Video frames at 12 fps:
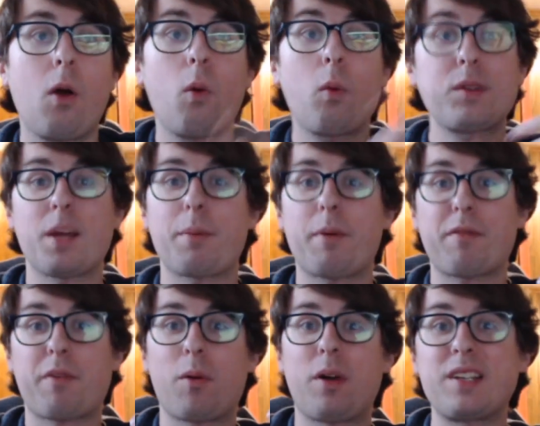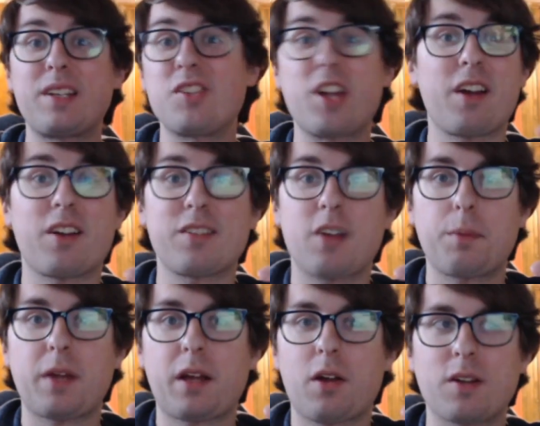What's up, everyone? DJ here at Top
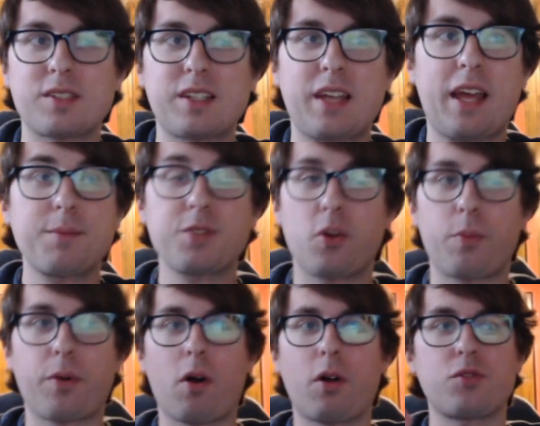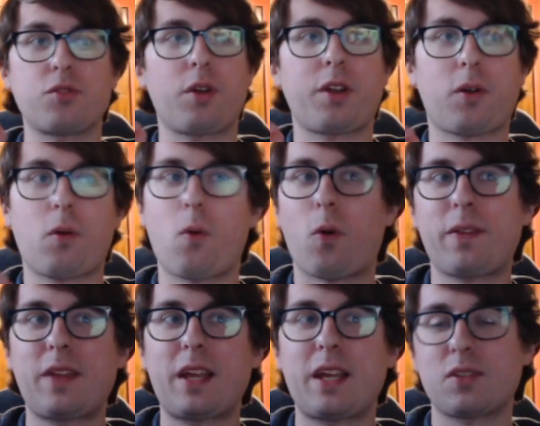Deck Cards and Games. Hope you're all enjoying your
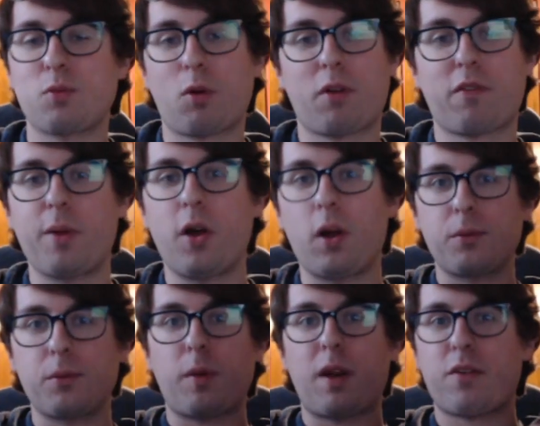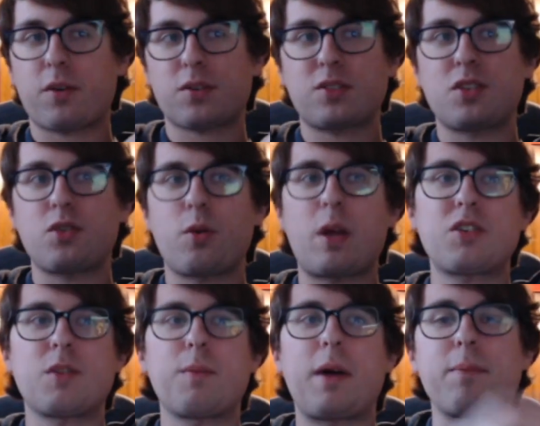quarantines, work from homes, whatever your
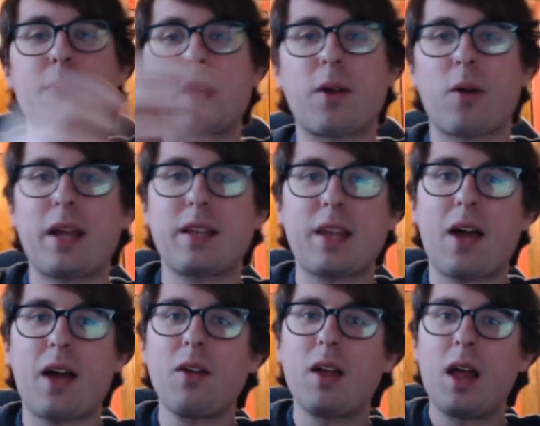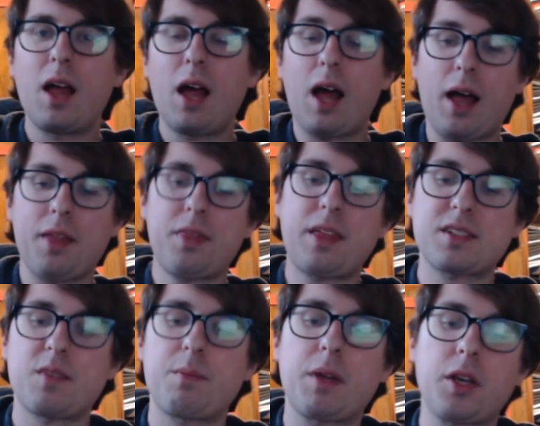situation might be right now.
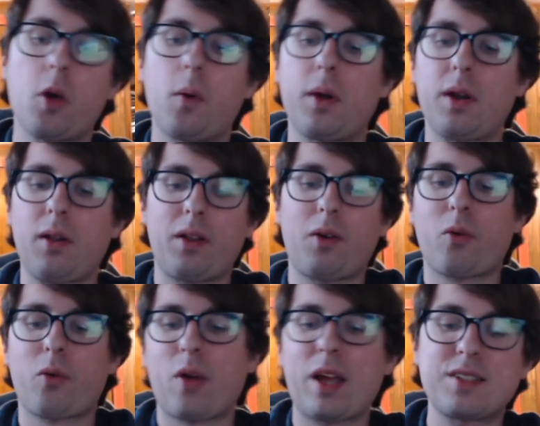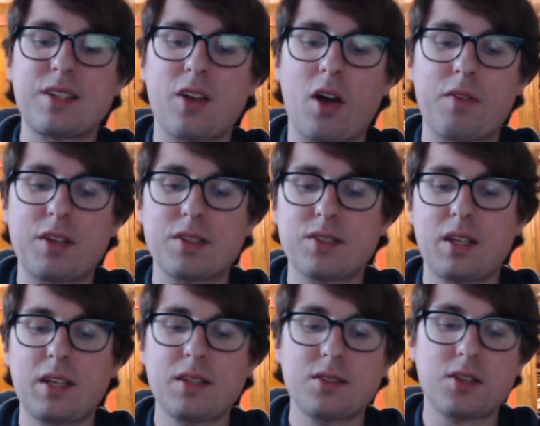Things have been going a little crazy,
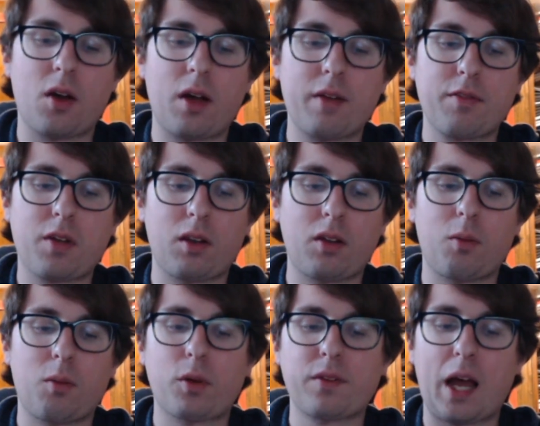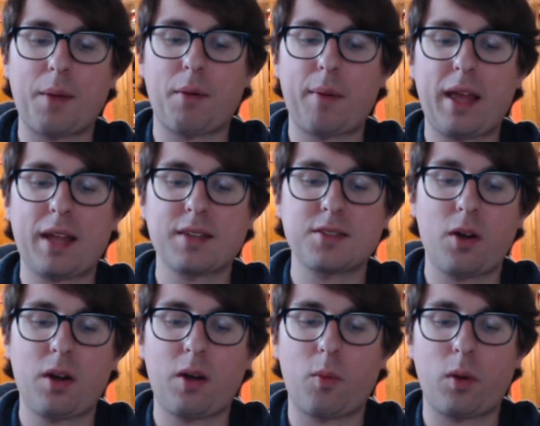obviously, so I've got a little more time on my hands
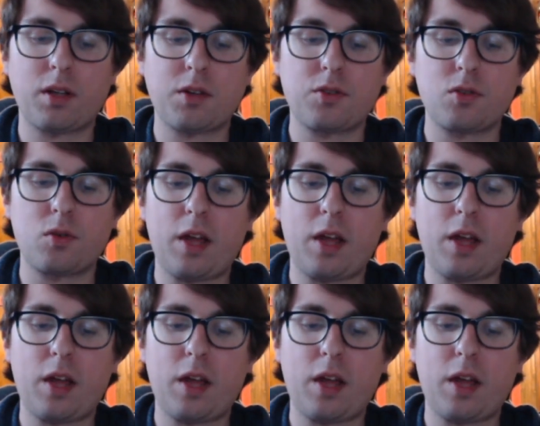though, and I wanted to do